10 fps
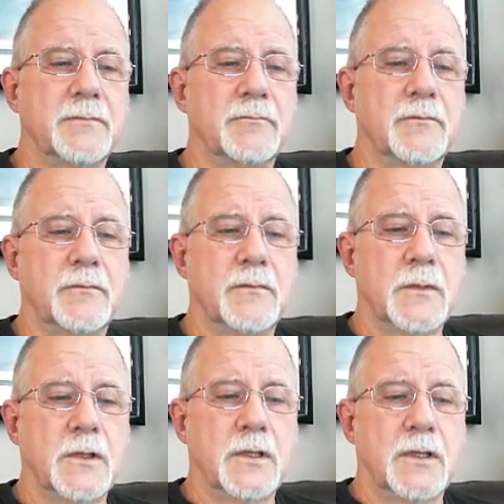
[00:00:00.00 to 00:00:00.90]
and
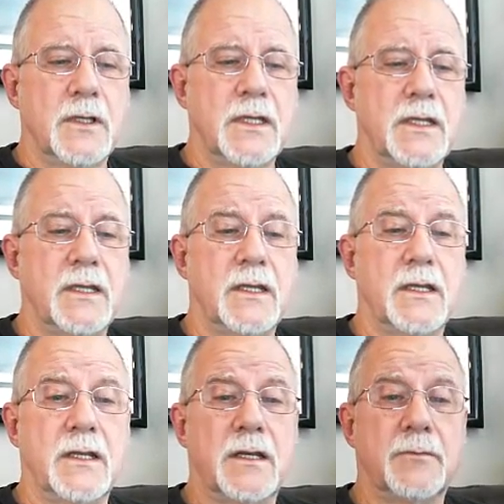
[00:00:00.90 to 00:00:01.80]

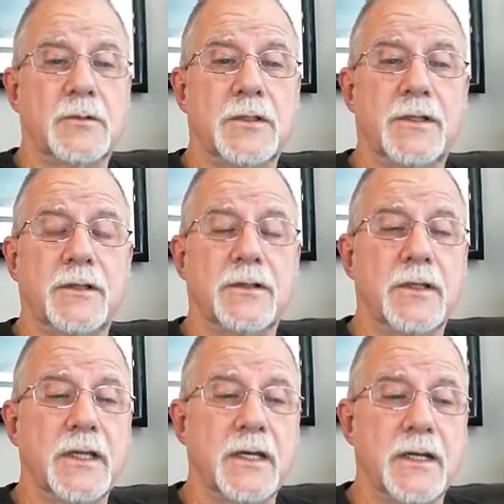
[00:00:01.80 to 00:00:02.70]
I'm
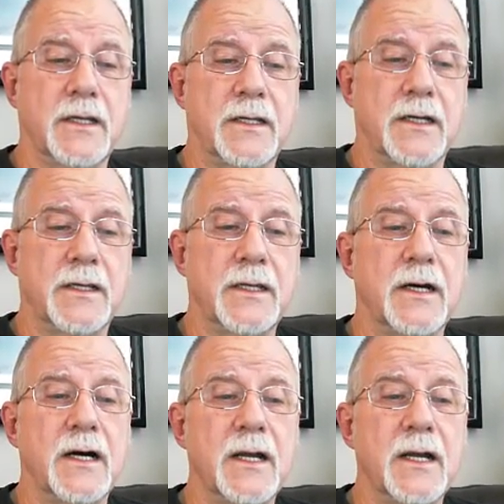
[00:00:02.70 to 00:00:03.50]
clicking on the layout icon.